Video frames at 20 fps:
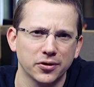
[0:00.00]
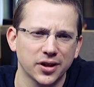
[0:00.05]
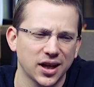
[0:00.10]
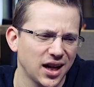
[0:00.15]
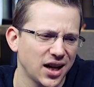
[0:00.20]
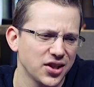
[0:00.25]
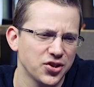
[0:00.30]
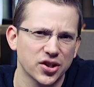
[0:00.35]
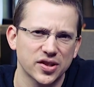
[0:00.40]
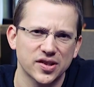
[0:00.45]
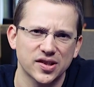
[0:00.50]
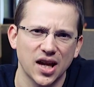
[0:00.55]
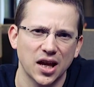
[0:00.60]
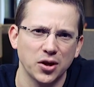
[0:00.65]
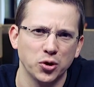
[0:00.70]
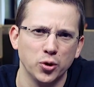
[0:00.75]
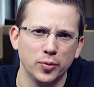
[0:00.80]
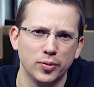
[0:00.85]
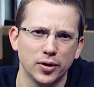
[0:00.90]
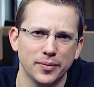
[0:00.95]
Or can I just
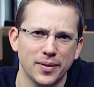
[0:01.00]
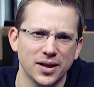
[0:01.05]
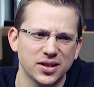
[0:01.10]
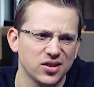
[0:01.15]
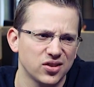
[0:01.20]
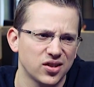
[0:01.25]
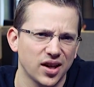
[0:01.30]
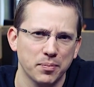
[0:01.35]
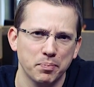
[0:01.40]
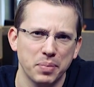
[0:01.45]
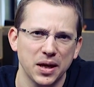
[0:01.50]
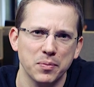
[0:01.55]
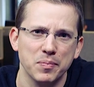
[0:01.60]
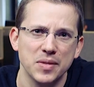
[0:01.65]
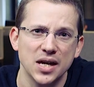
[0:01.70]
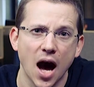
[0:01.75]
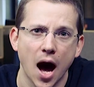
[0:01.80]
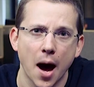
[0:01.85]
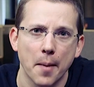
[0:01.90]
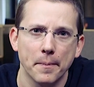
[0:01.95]
send Uber a message like, pick
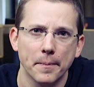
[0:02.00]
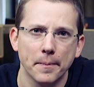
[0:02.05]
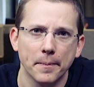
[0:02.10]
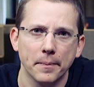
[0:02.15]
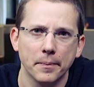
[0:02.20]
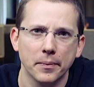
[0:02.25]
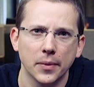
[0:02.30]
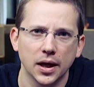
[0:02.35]
me up?